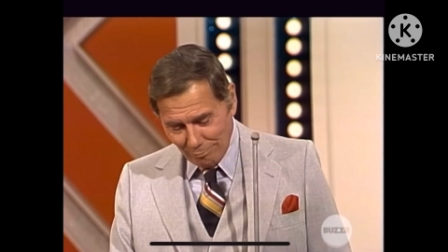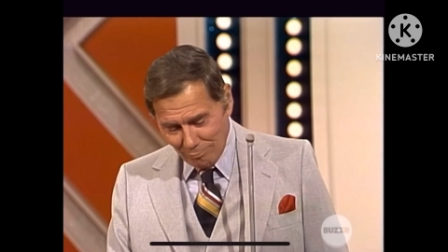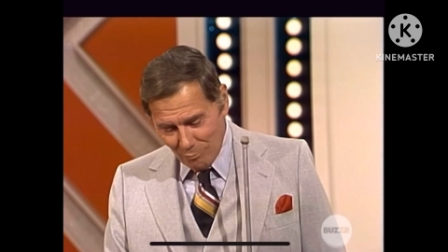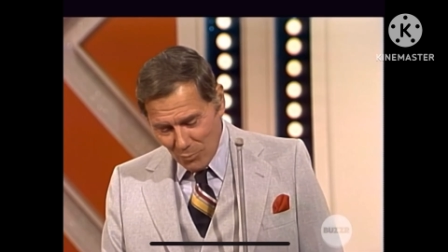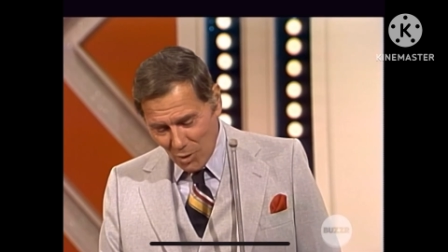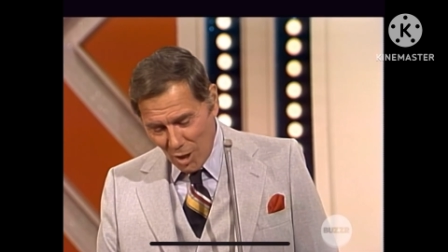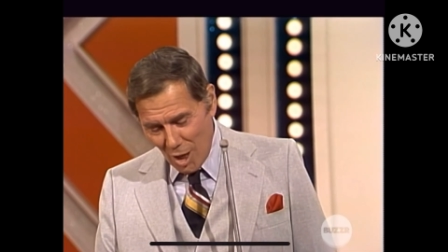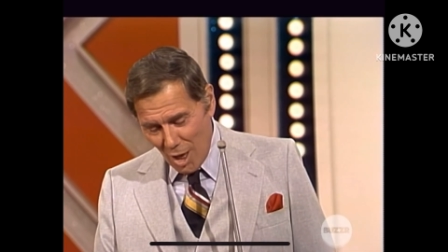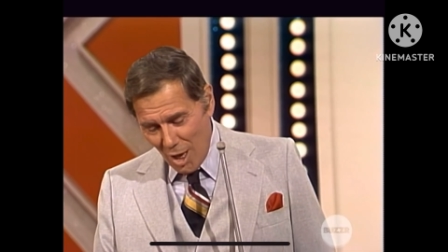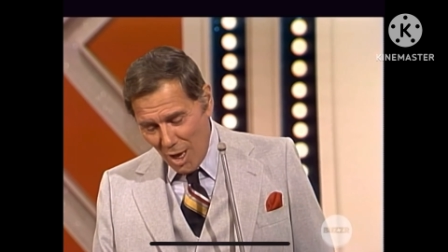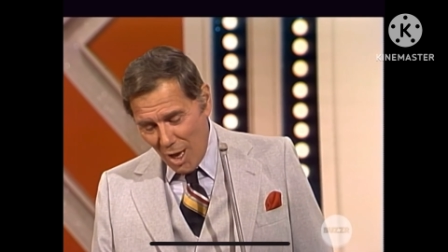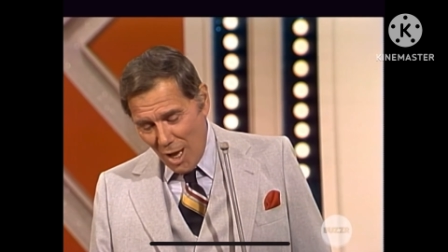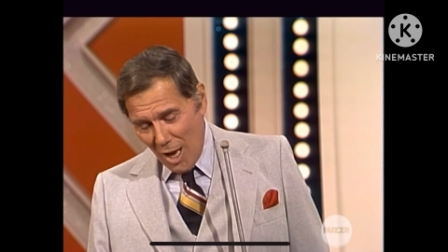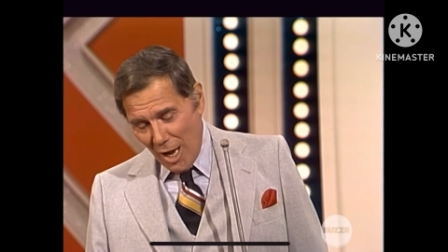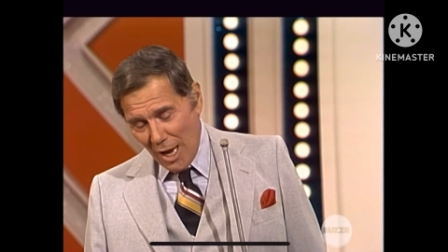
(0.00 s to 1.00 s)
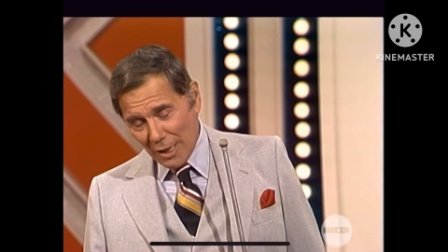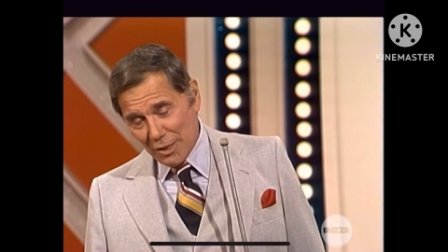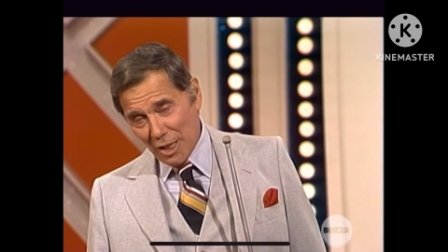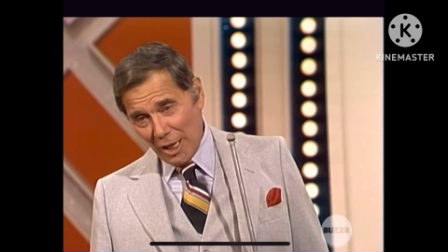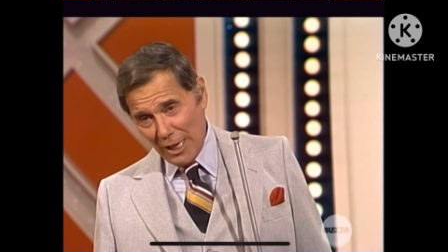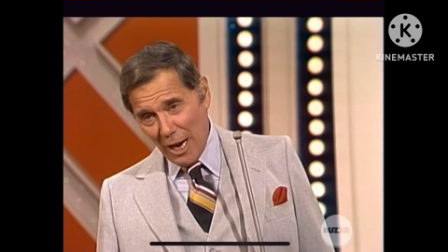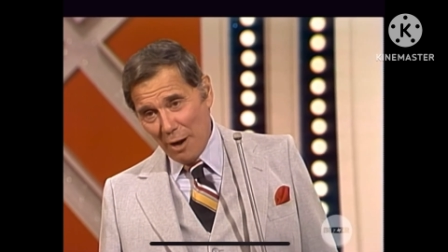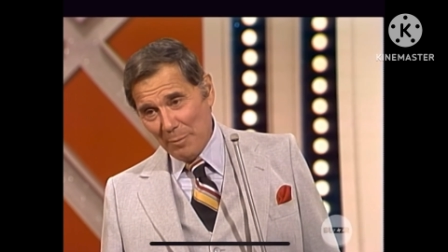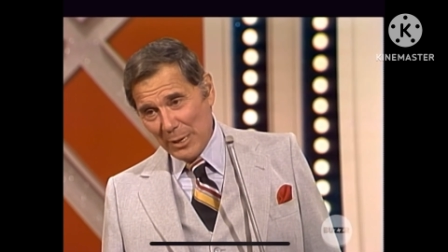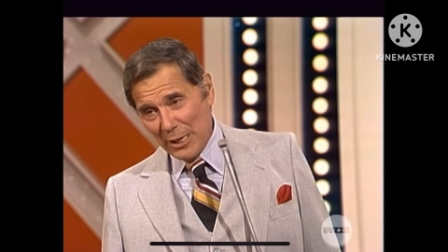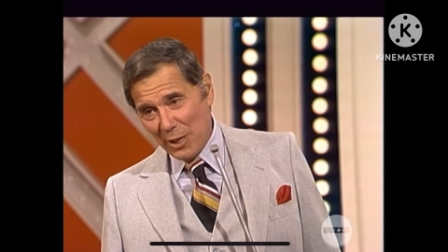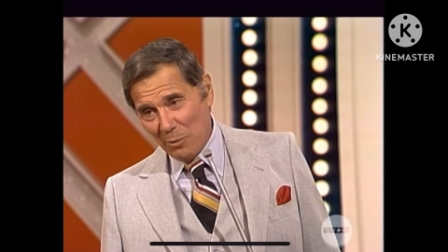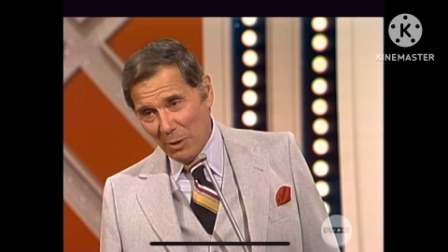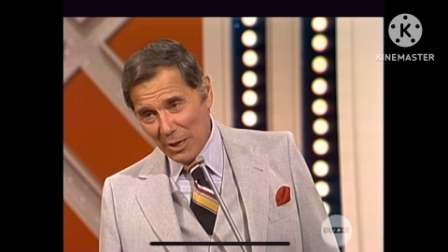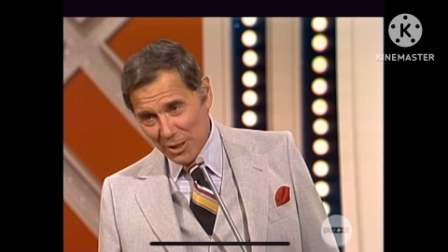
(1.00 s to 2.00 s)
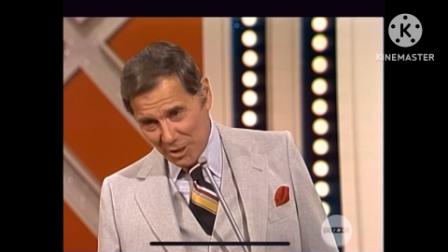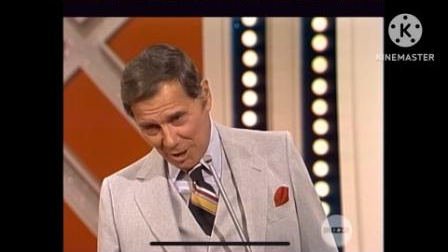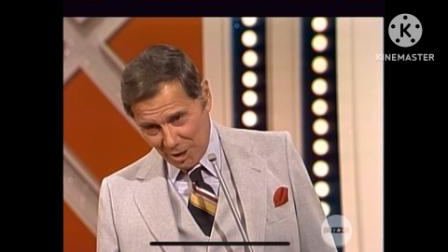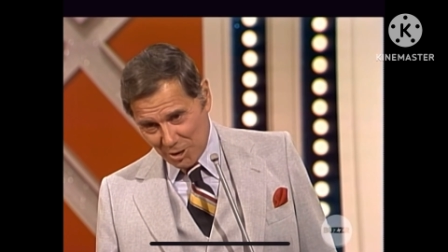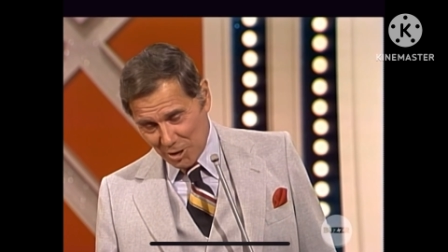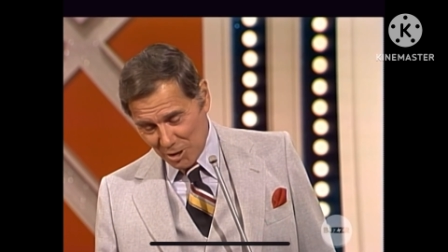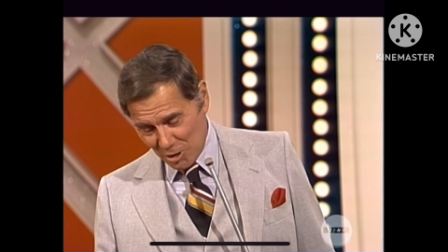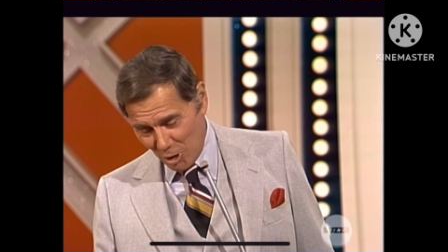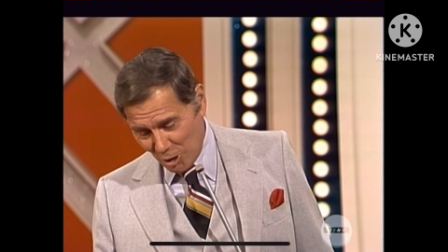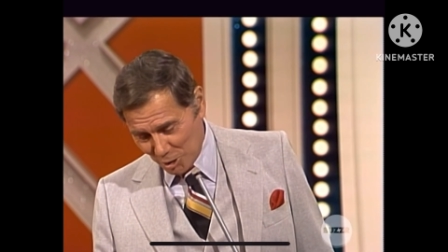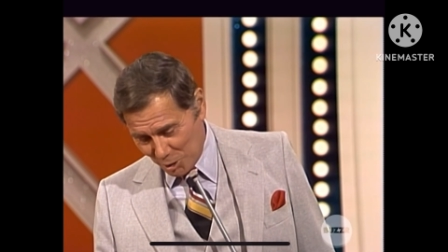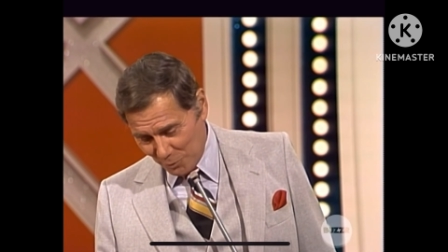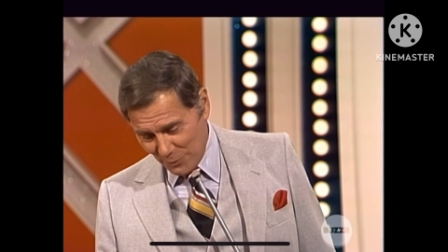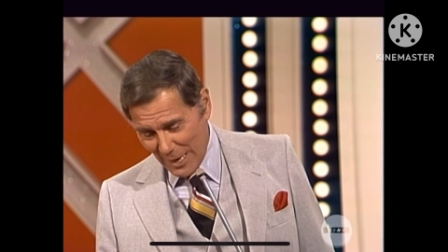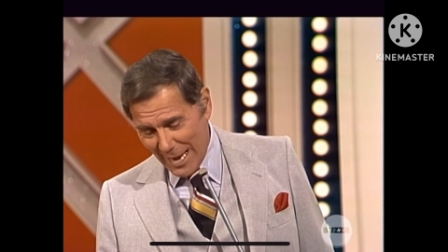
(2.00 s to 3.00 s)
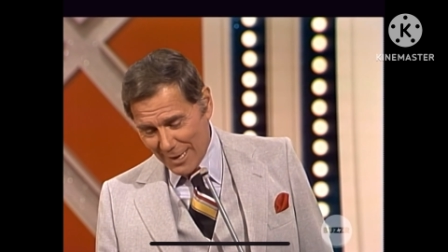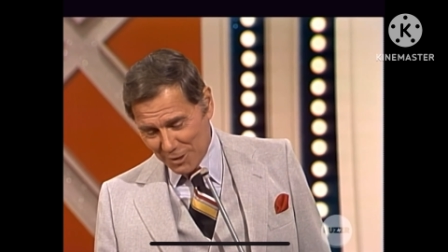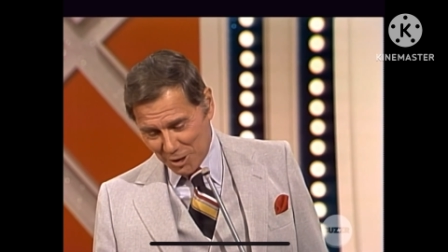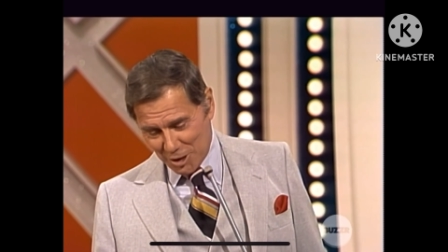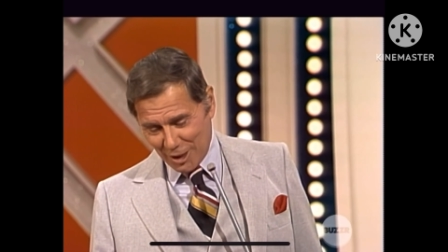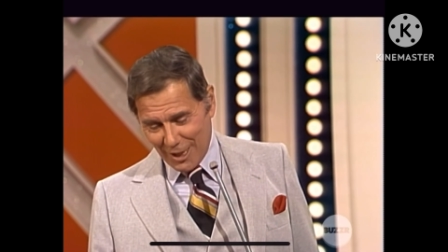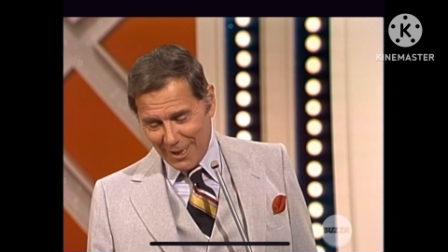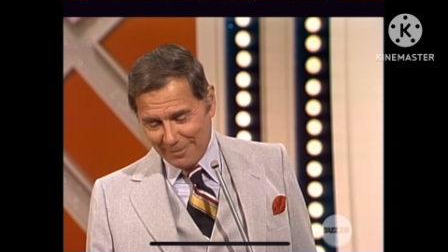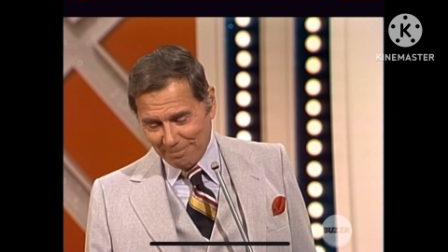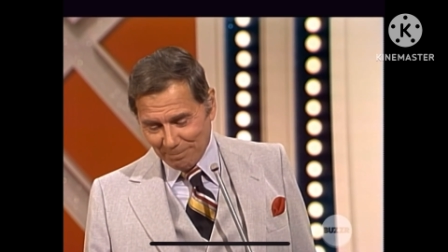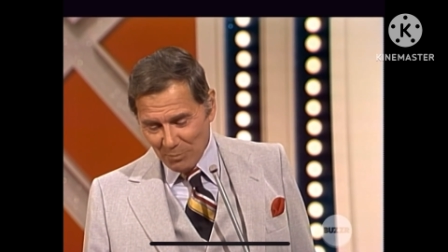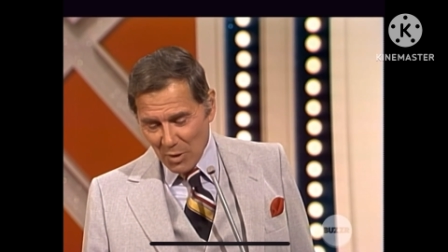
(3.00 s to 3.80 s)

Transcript: was expecting it. I'll tell you how mean he was, as long as you've asked. him,